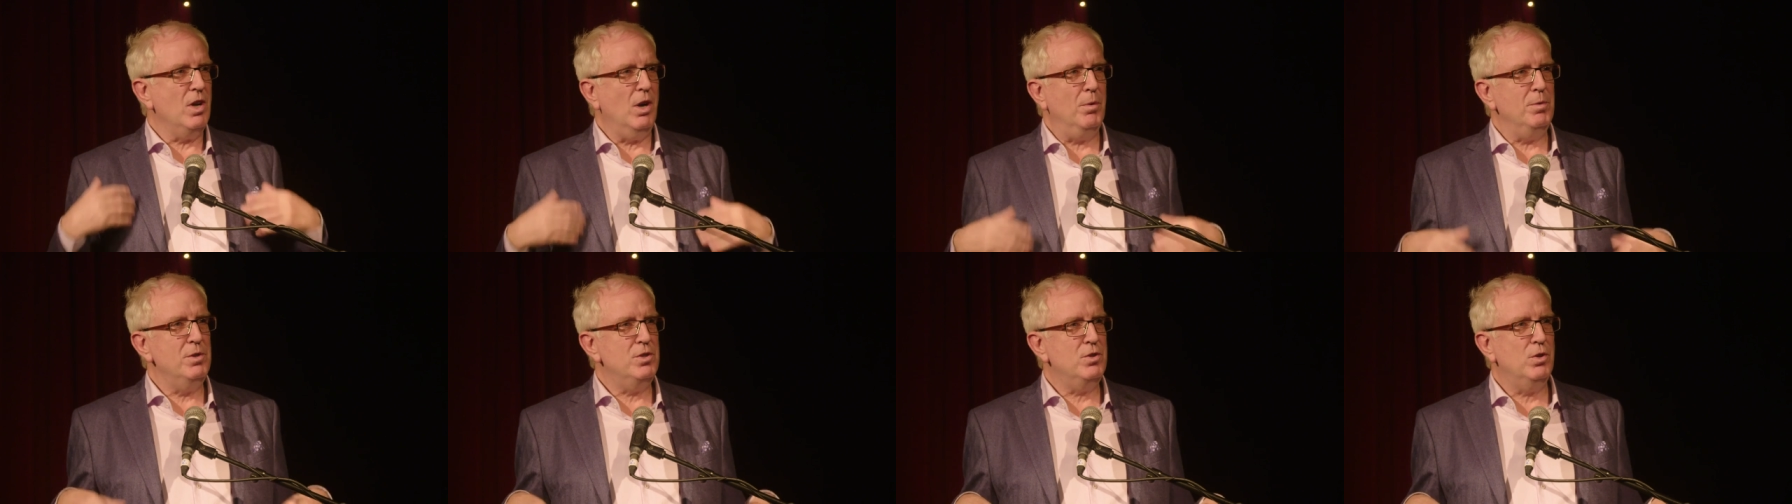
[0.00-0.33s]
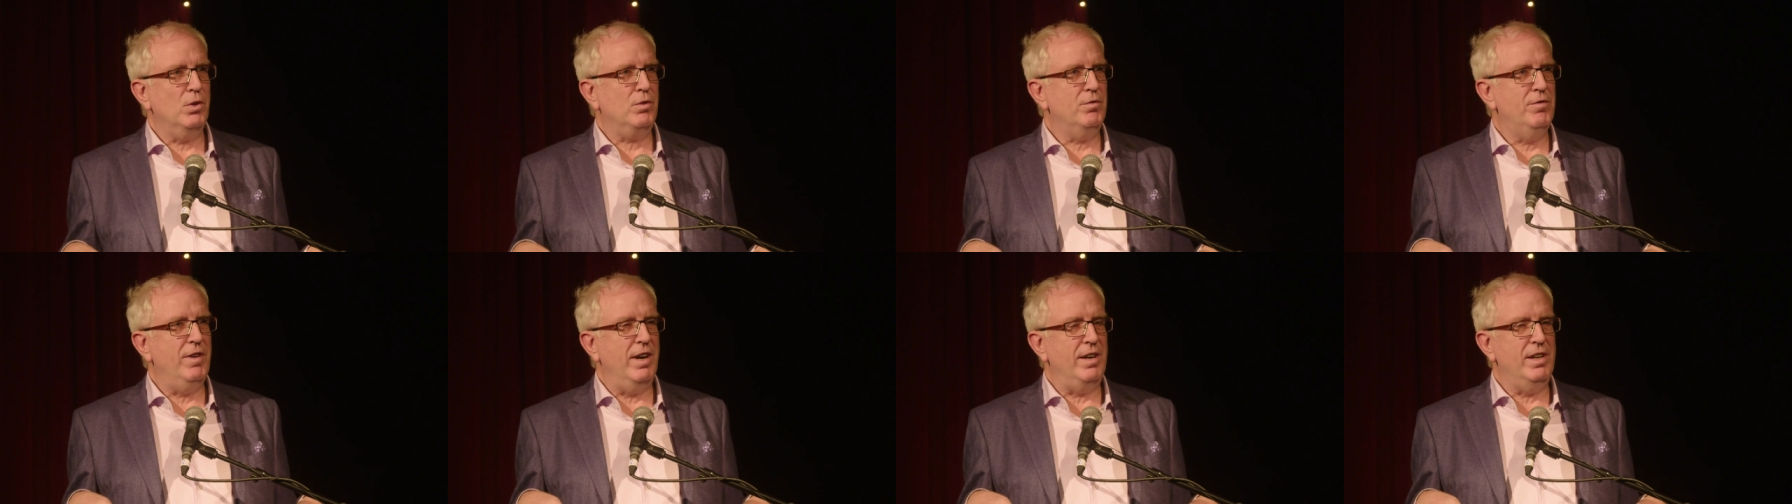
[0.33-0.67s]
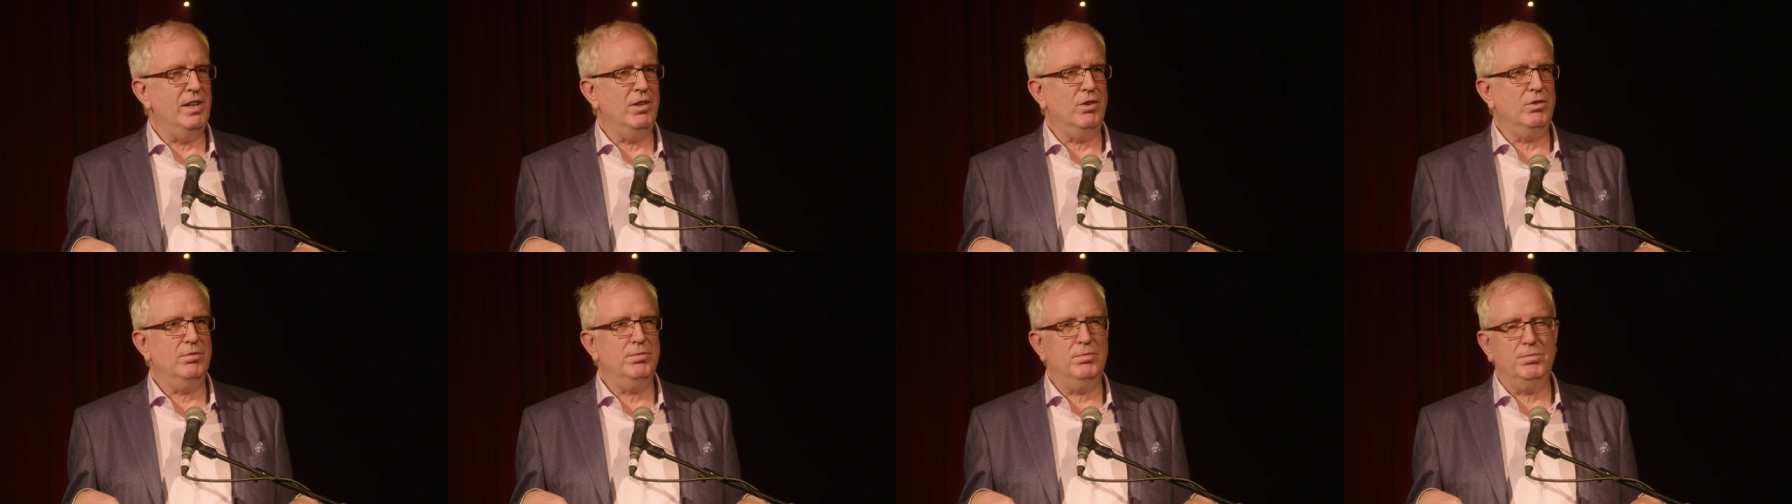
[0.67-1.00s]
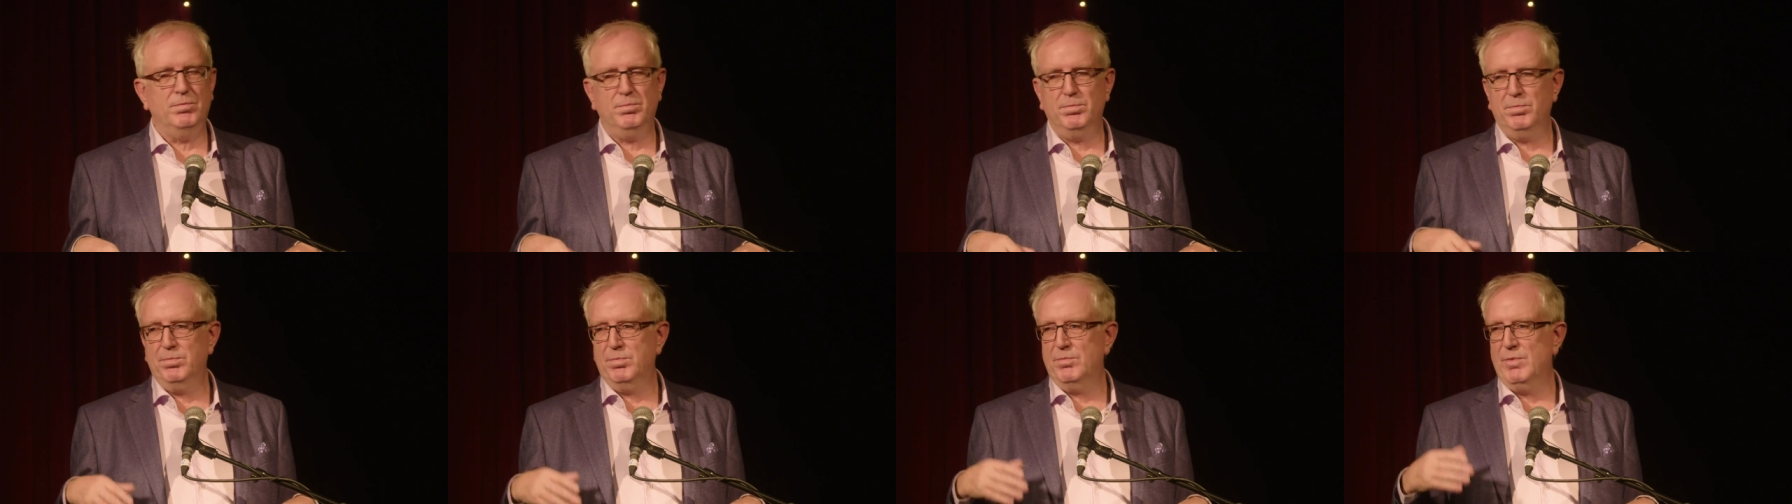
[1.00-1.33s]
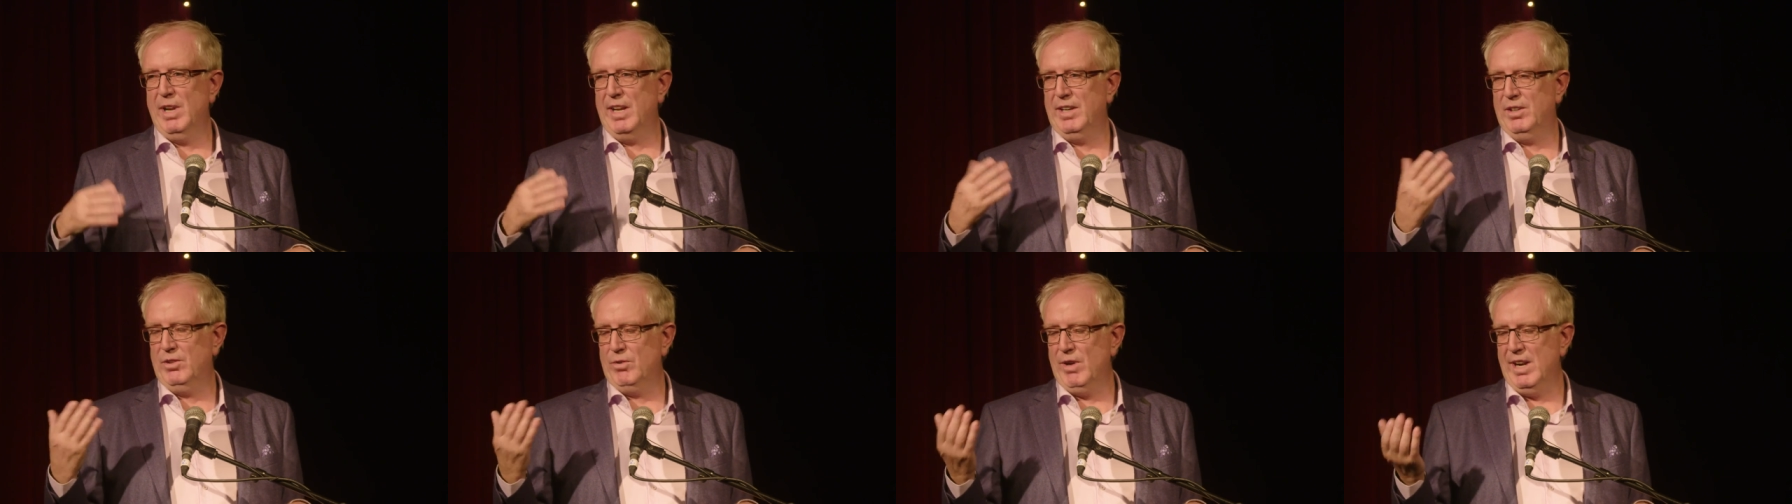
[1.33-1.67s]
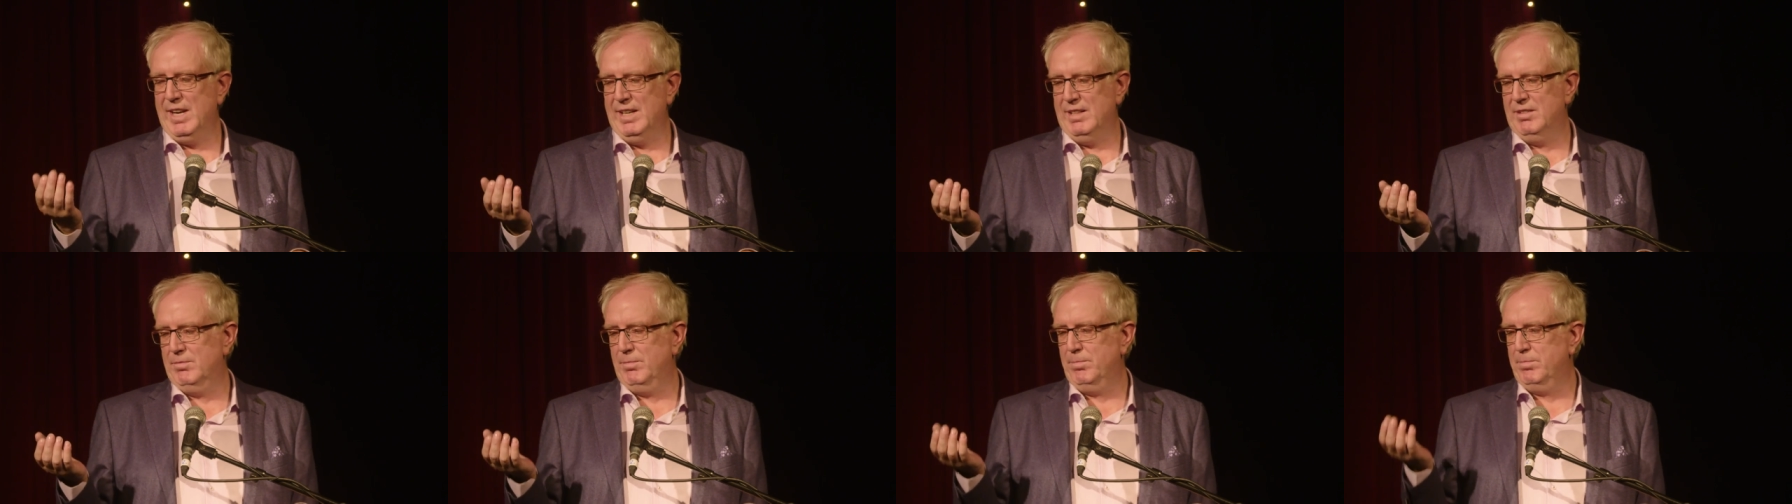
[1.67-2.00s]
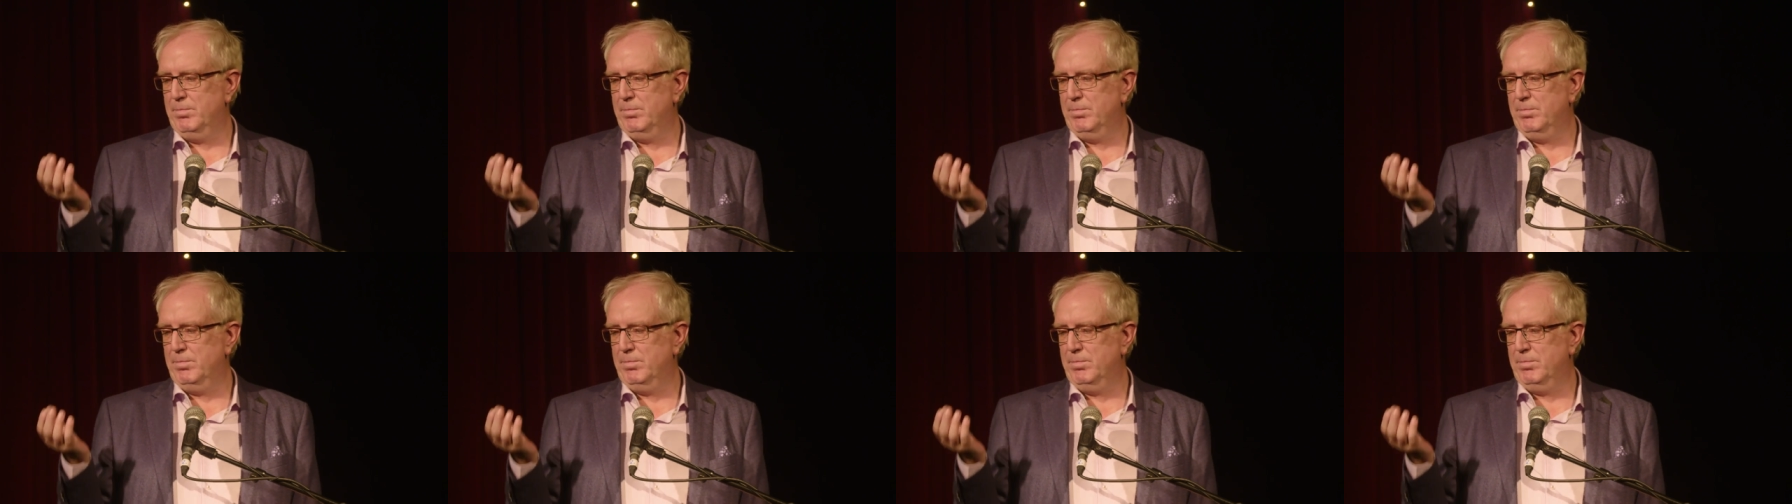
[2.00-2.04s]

always took very, like, great